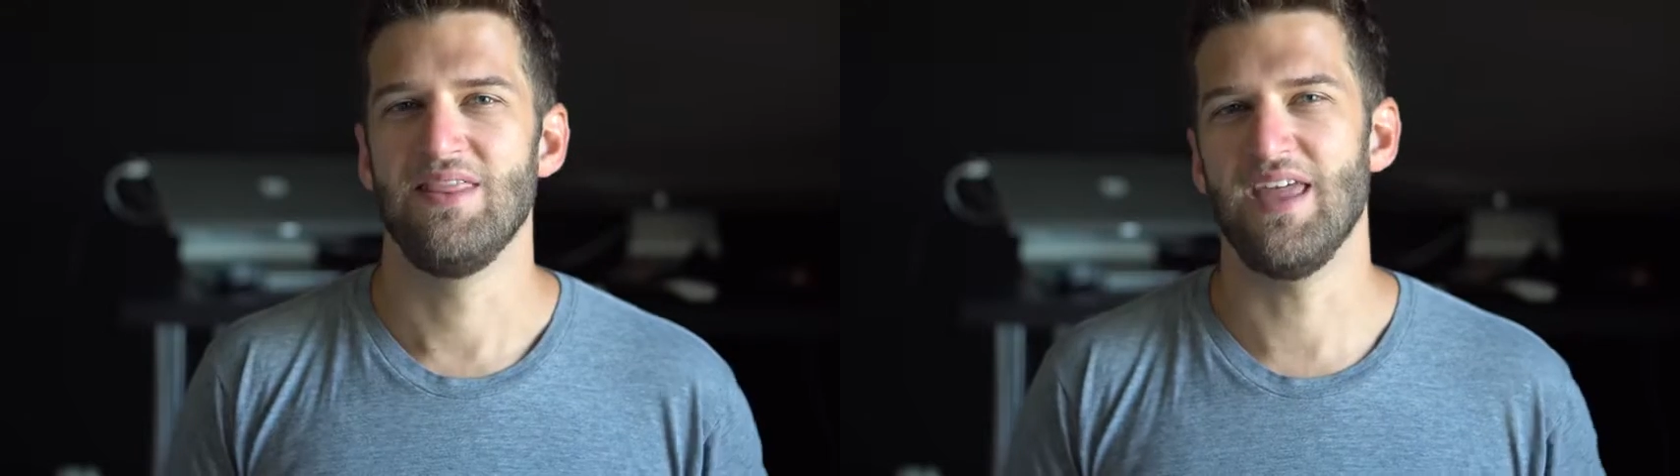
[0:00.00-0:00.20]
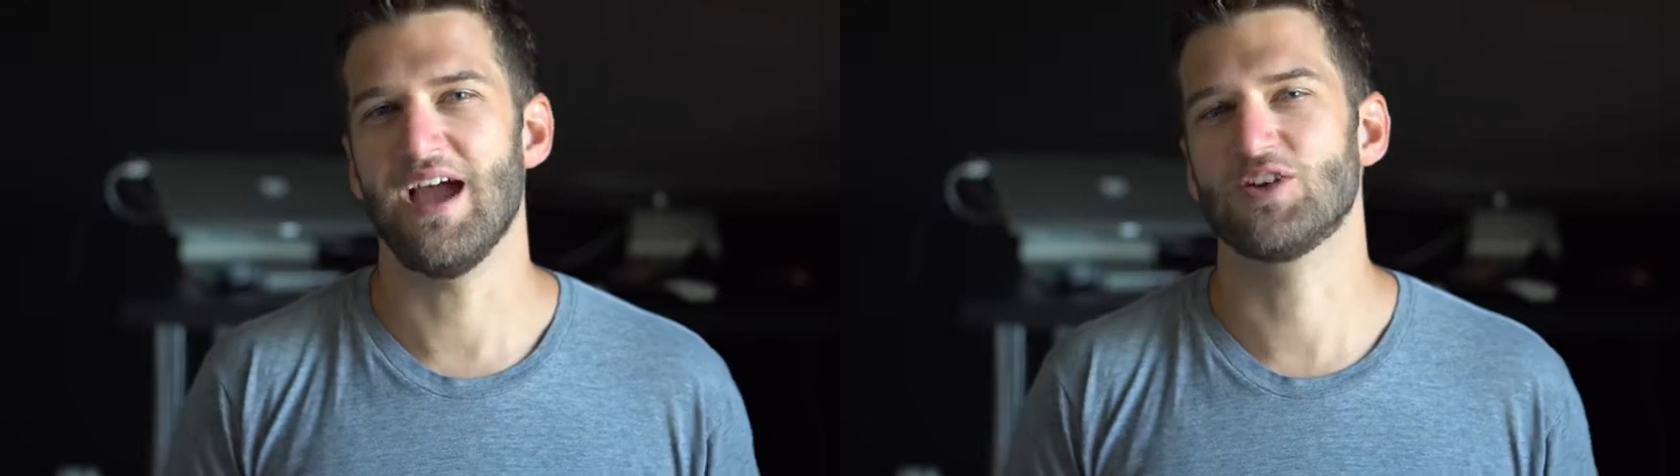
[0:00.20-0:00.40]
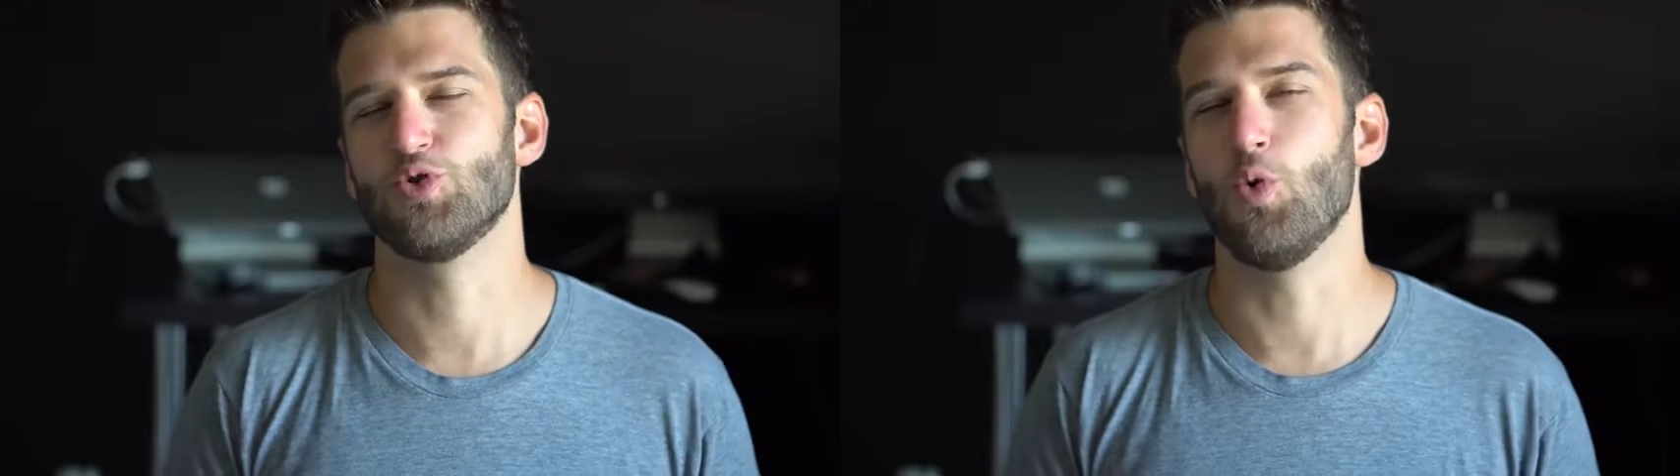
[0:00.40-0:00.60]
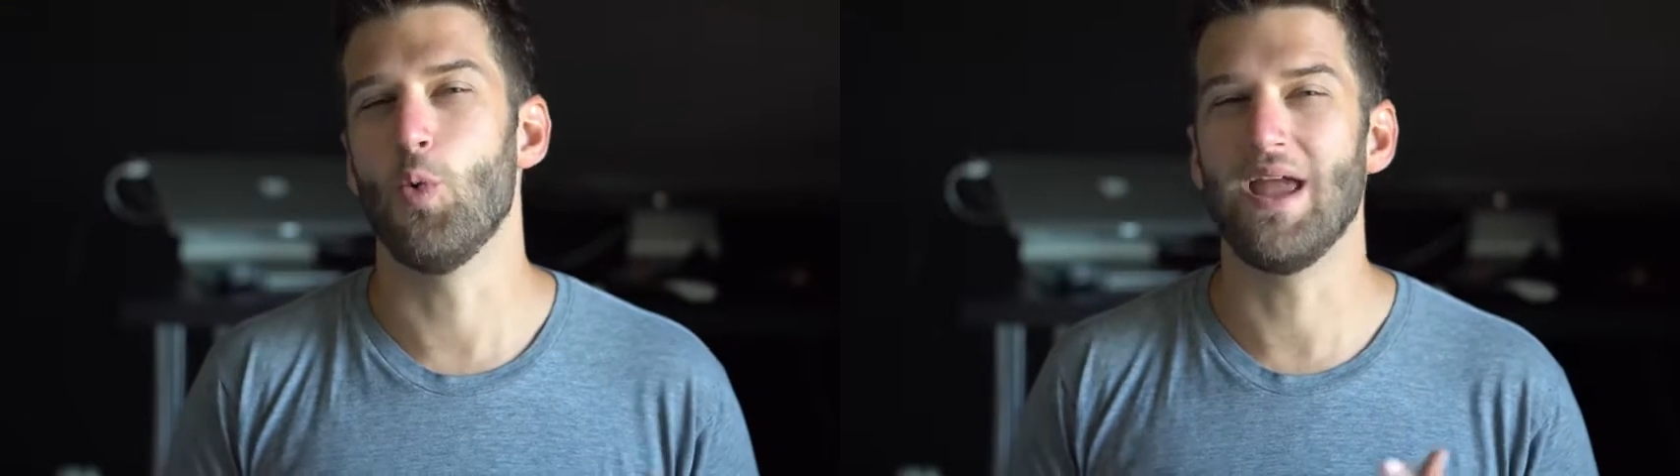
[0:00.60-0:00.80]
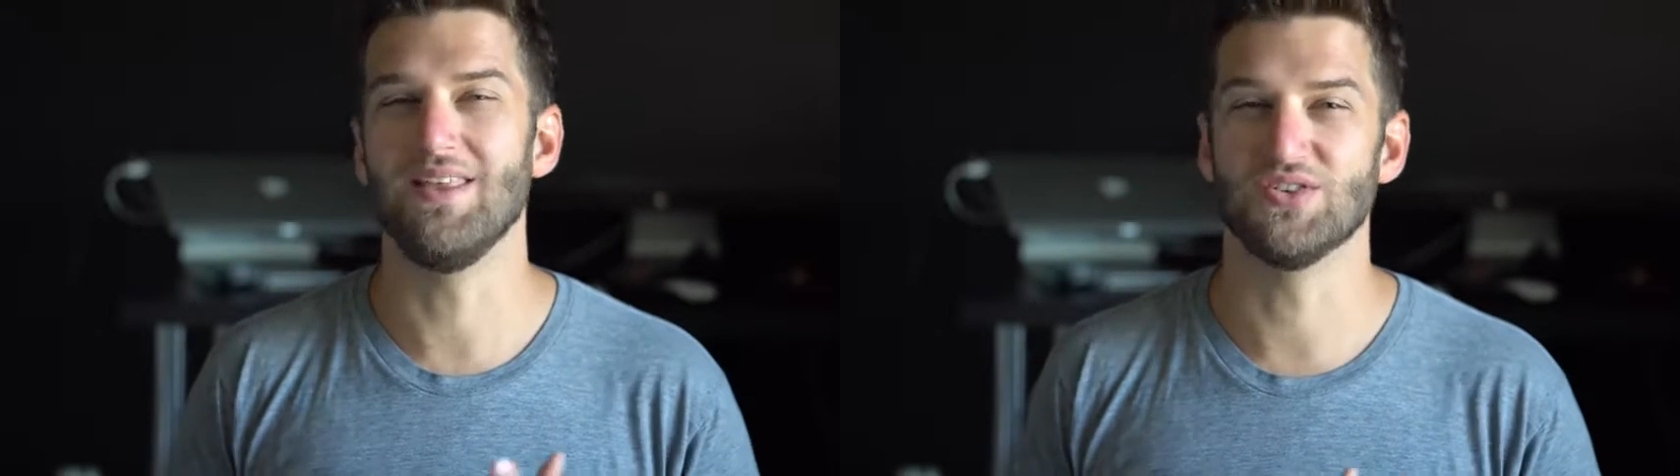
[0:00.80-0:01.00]
The actual
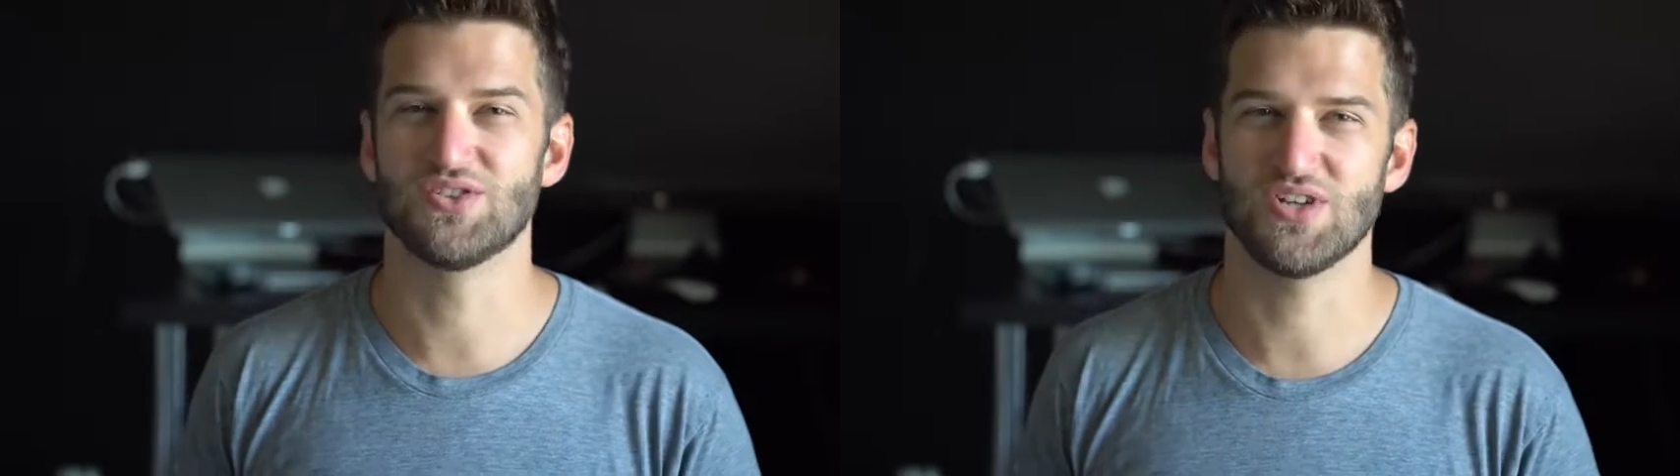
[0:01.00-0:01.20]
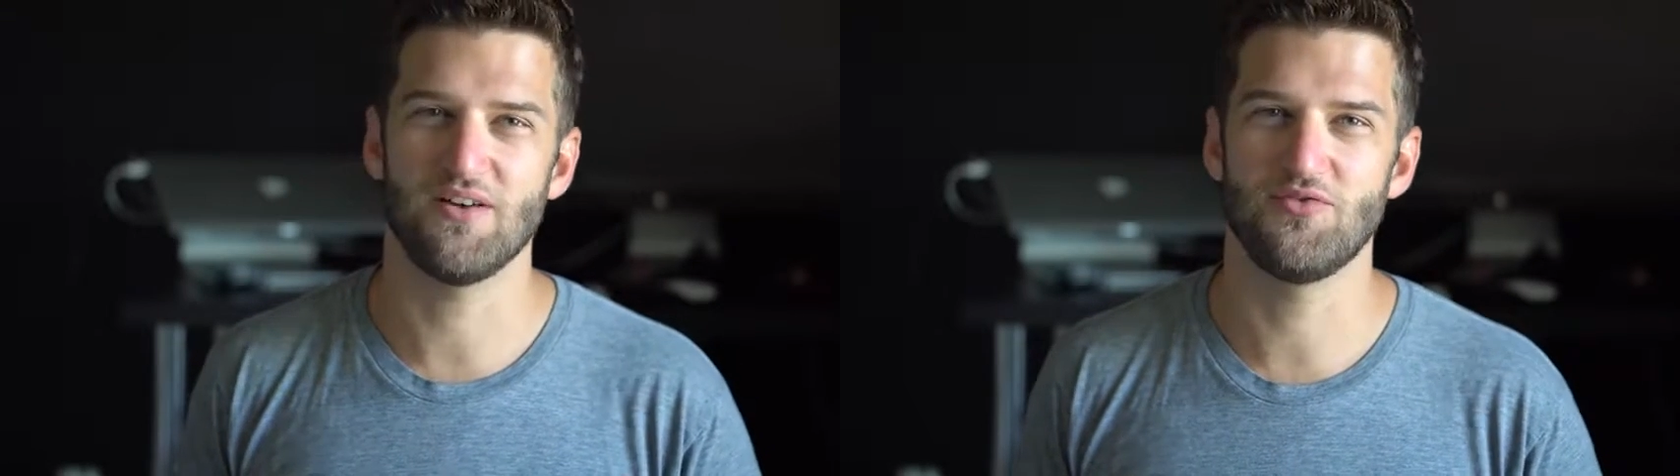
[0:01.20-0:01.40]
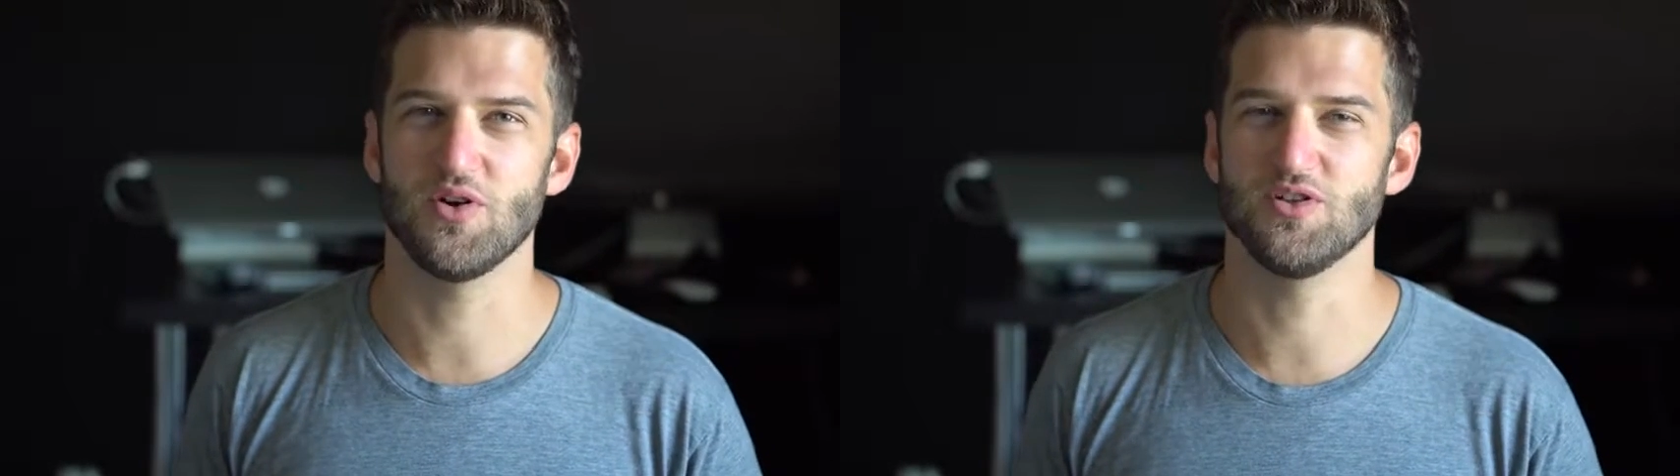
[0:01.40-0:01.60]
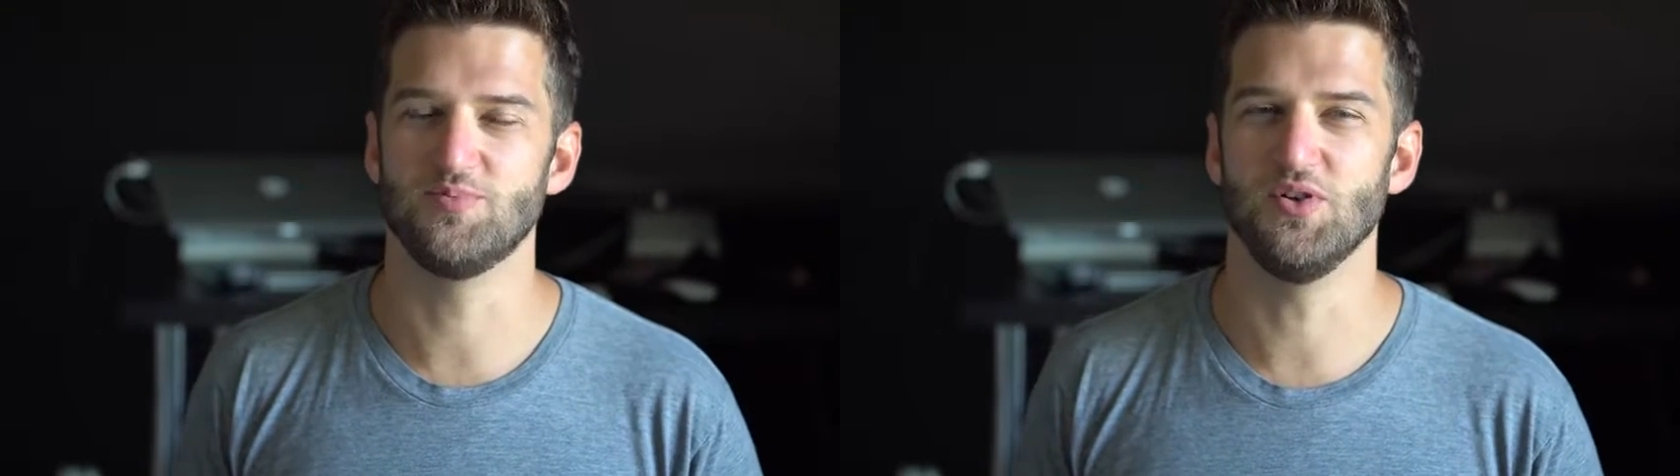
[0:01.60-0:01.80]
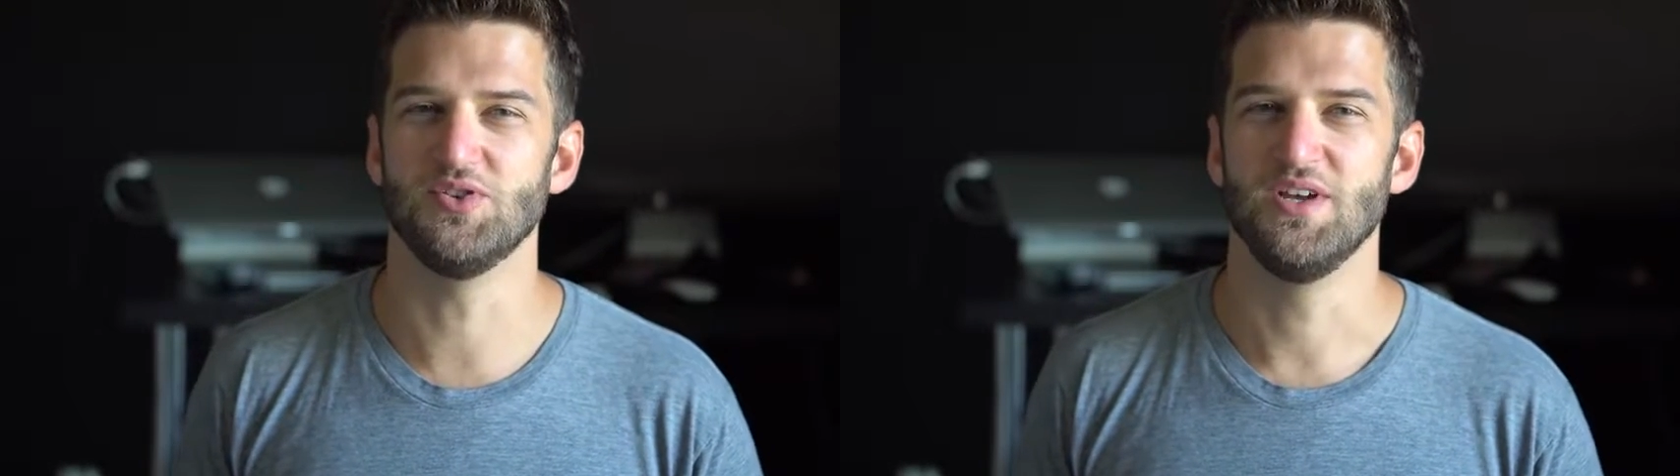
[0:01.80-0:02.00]
way the software is
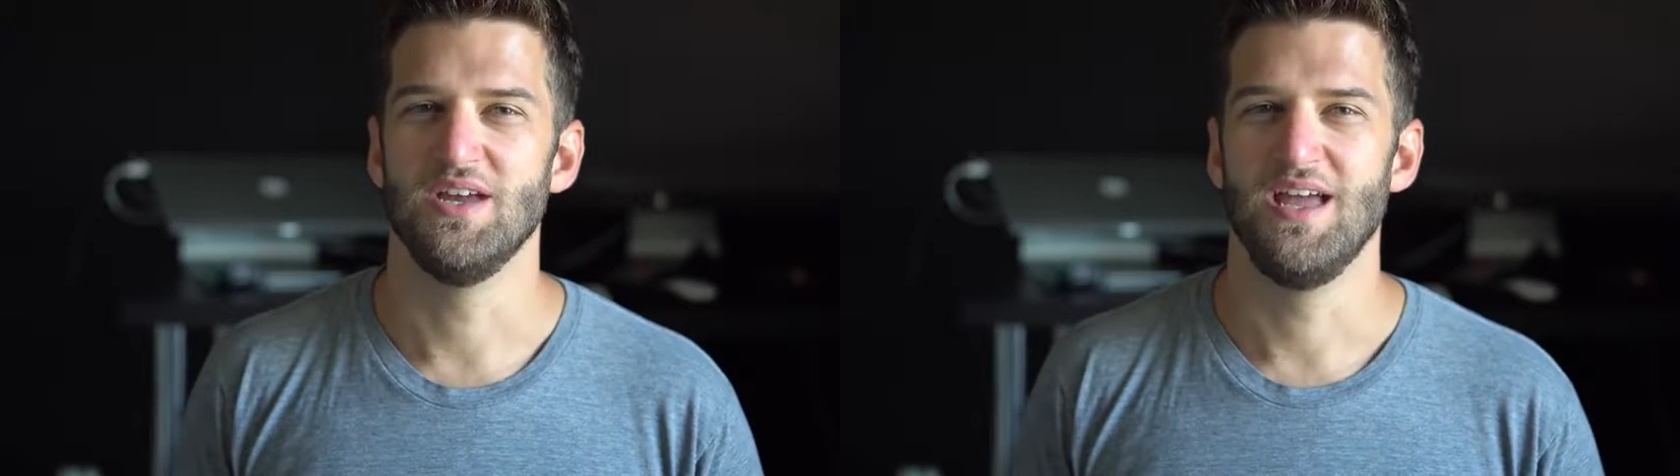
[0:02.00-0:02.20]
built